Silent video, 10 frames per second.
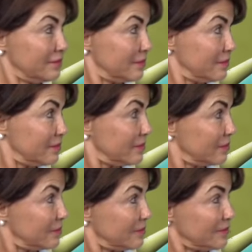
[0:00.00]

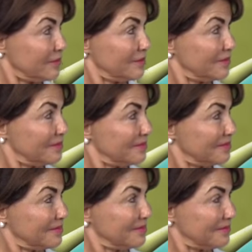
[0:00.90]

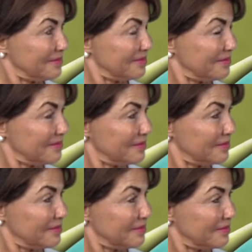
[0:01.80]

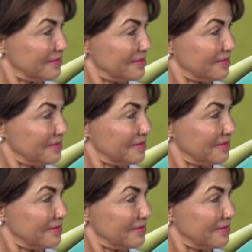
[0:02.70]
No words are spoken by the person on screen.